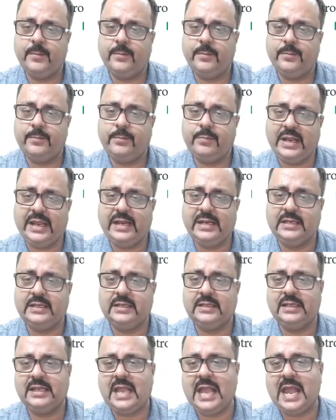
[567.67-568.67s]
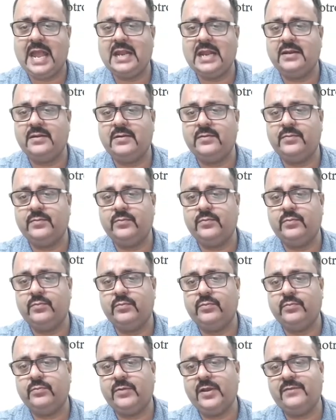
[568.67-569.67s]
plate and
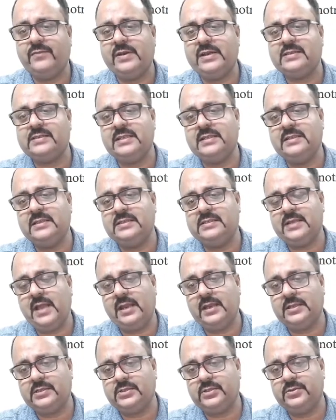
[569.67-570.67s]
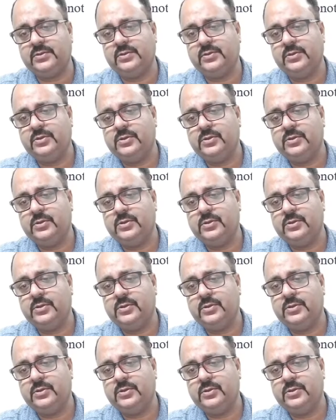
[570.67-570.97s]
vibrates in this direction.